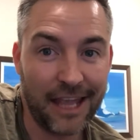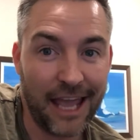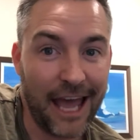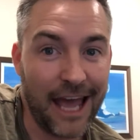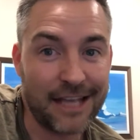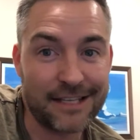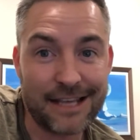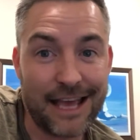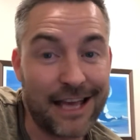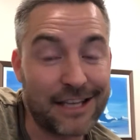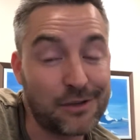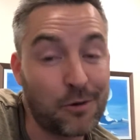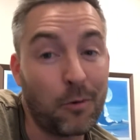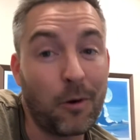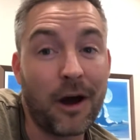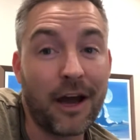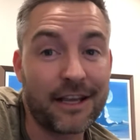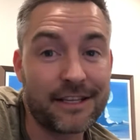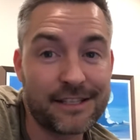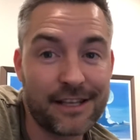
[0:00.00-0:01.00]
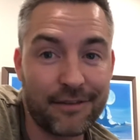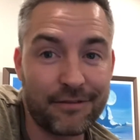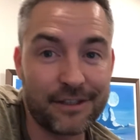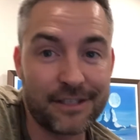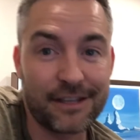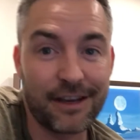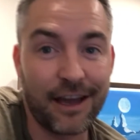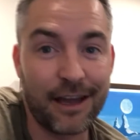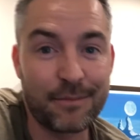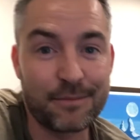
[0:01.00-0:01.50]
ask why 7
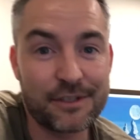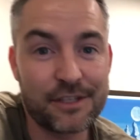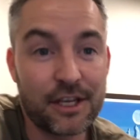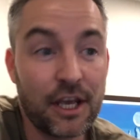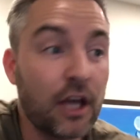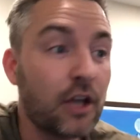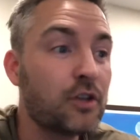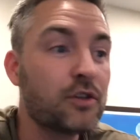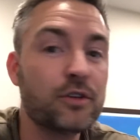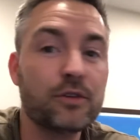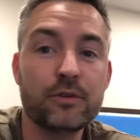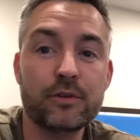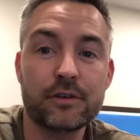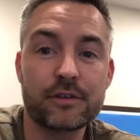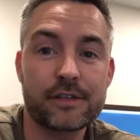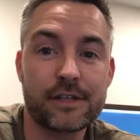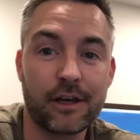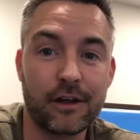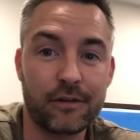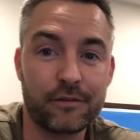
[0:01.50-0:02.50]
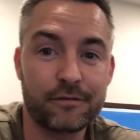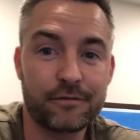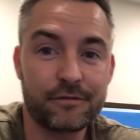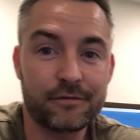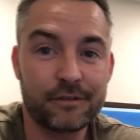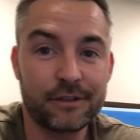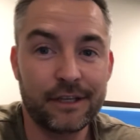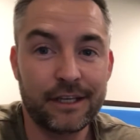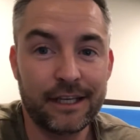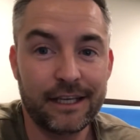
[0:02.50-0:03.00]
times to yourself
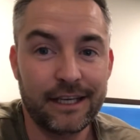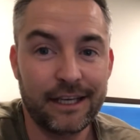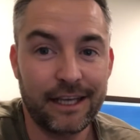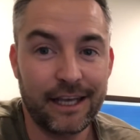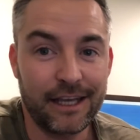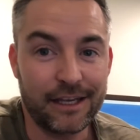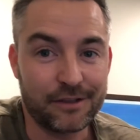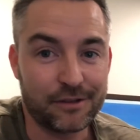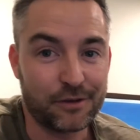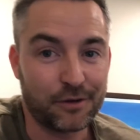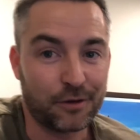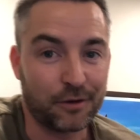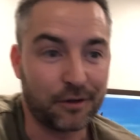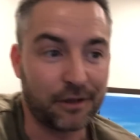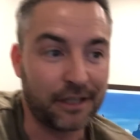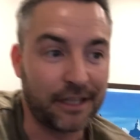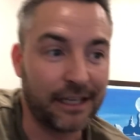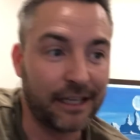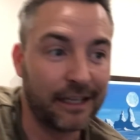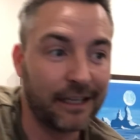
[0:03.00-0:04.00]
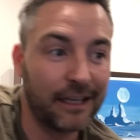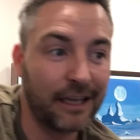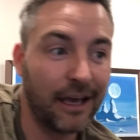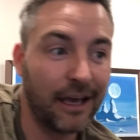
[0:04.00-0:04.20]
internally.